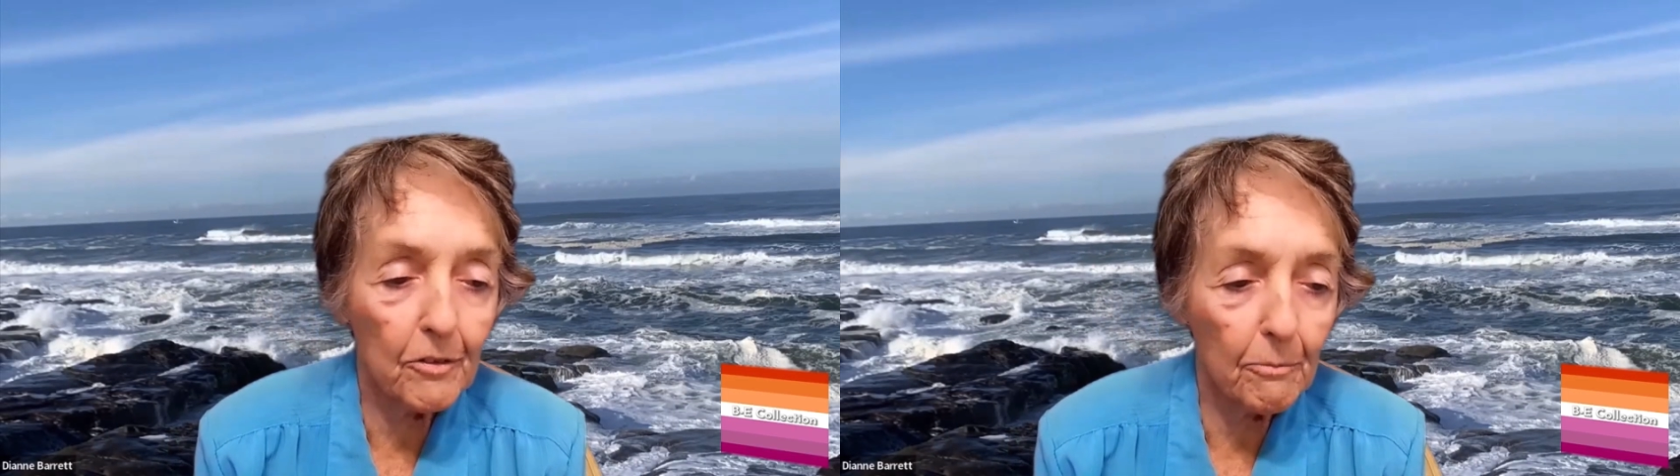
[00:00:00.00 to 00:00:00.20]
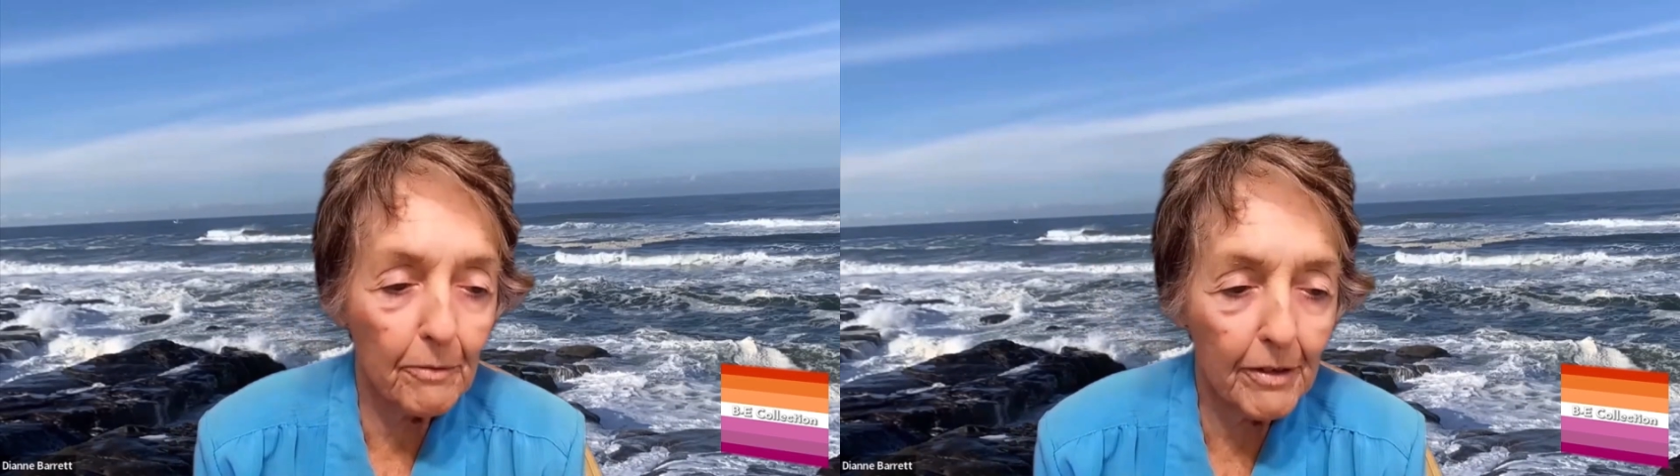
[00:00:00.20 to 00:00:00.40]

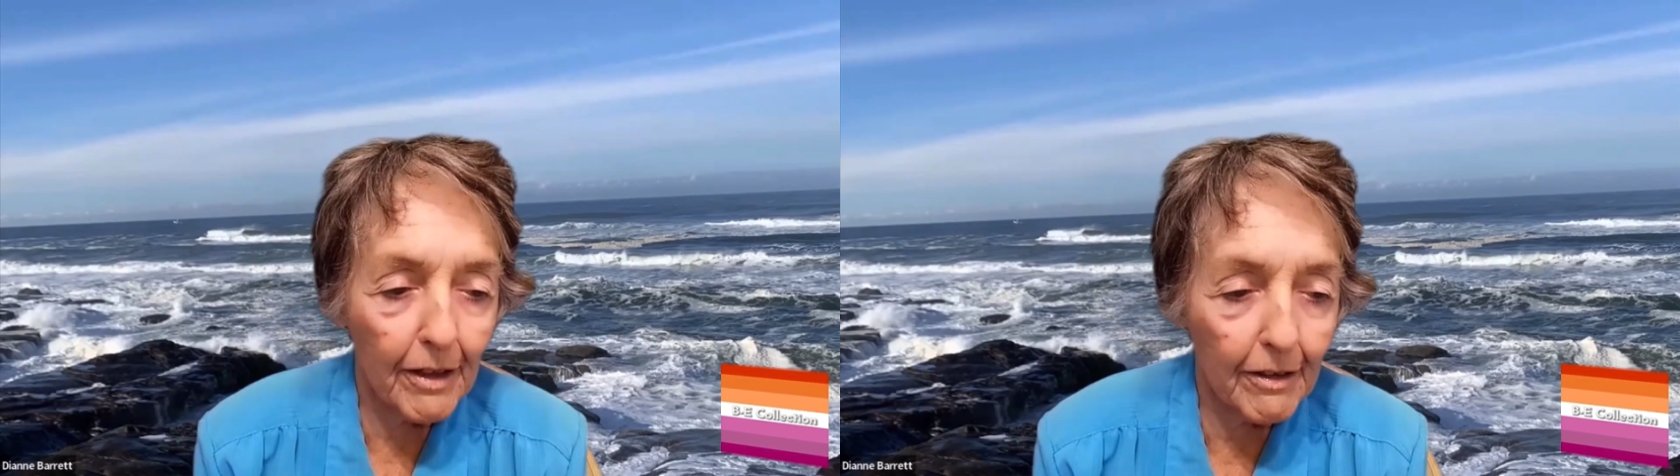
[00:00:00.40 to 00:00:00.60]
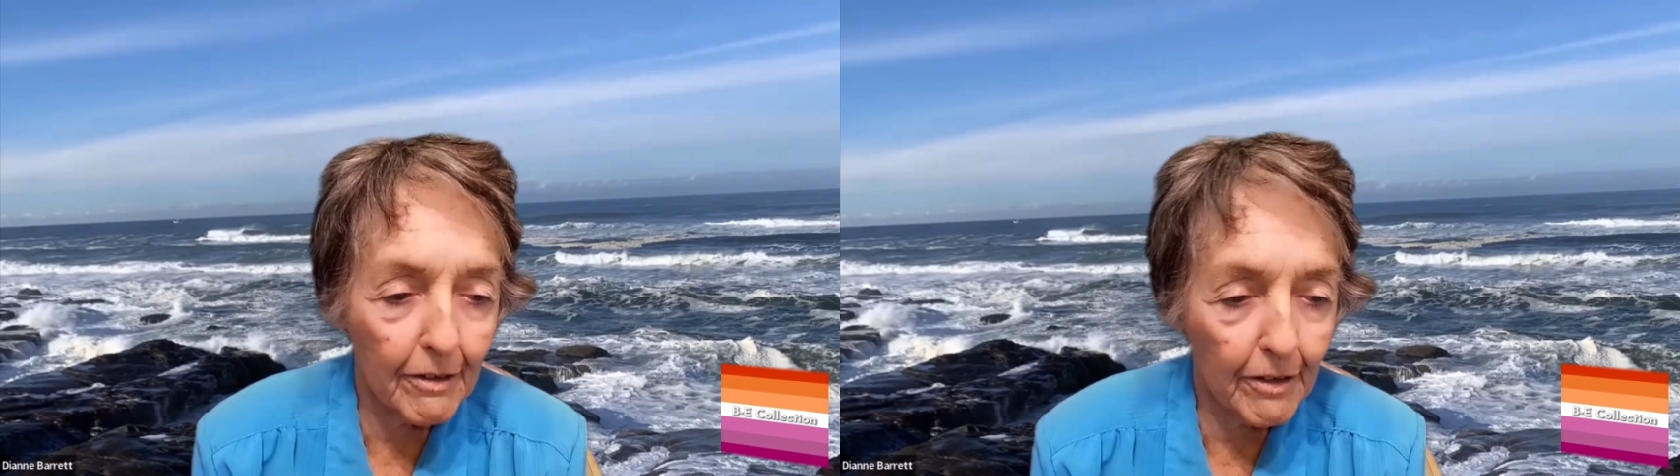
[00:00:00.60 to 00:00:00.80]
something
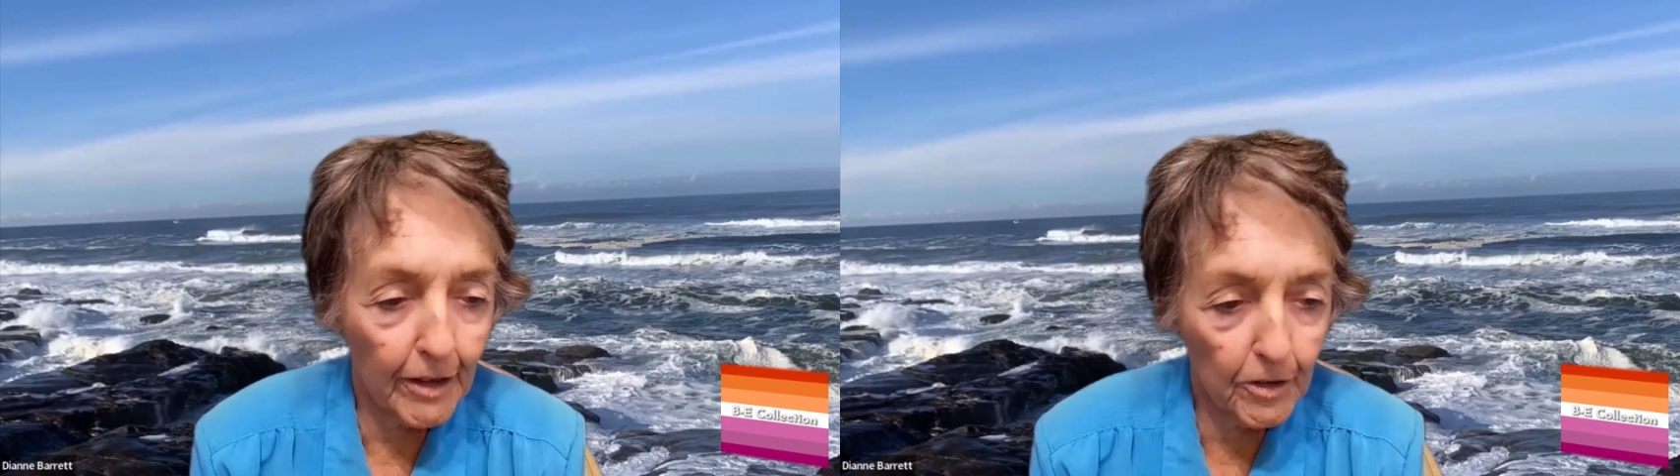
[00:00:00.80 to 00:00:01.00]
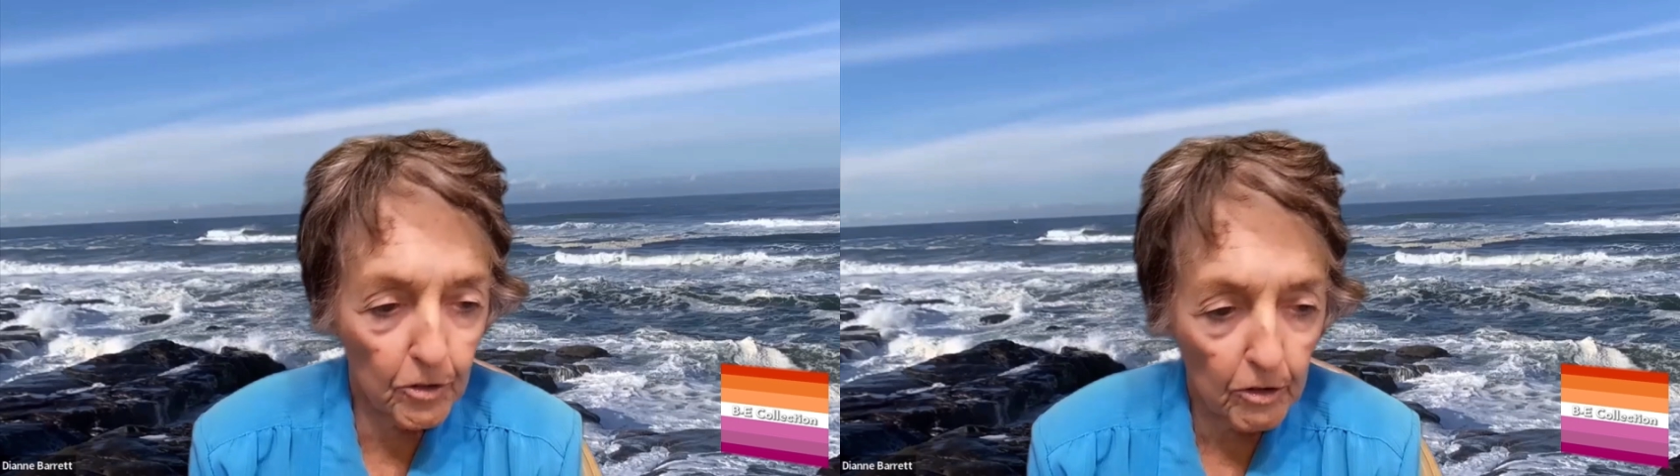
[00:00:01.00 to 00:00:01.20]
I
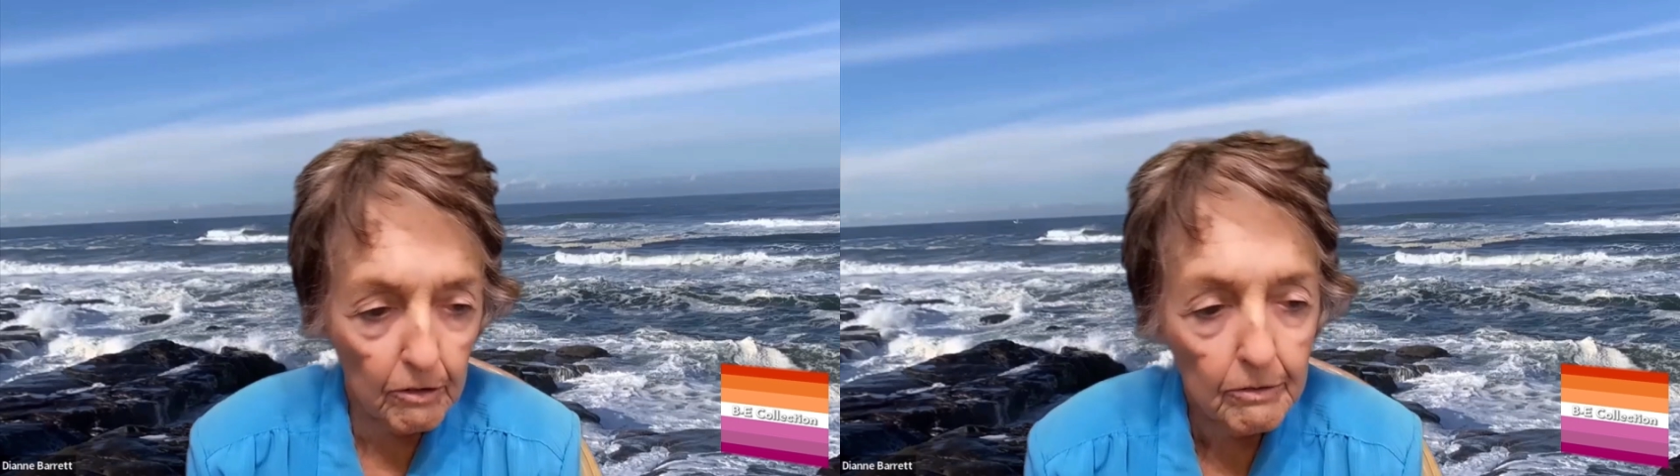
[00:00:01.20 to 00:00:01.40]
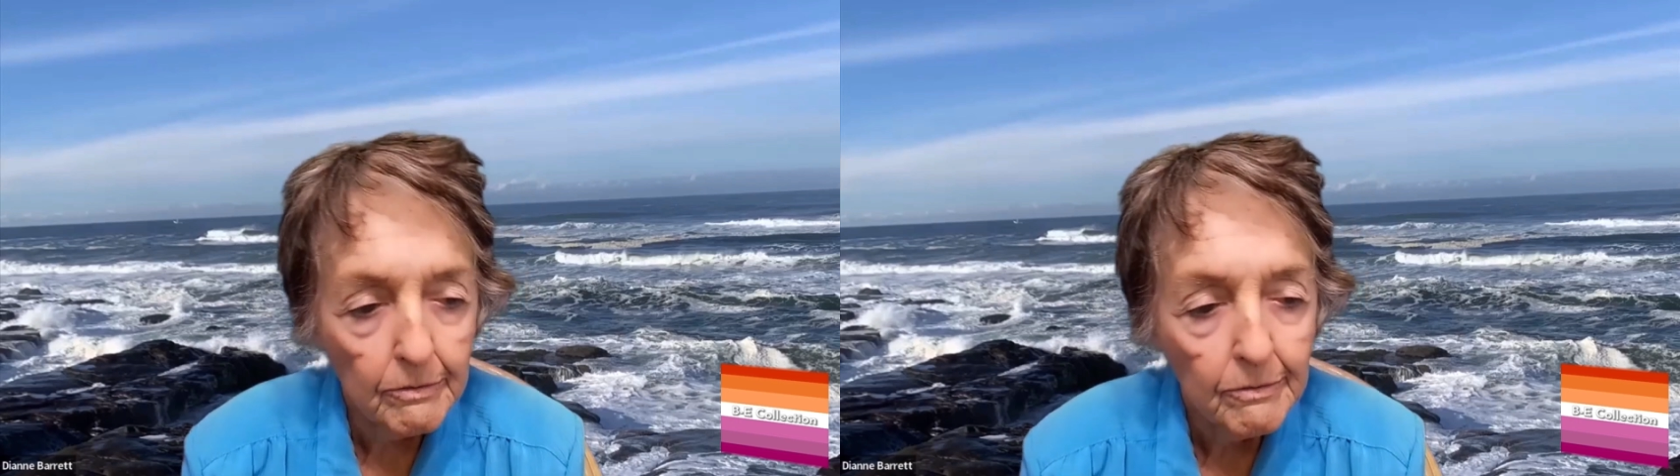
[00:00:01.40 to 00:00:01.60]
engage in.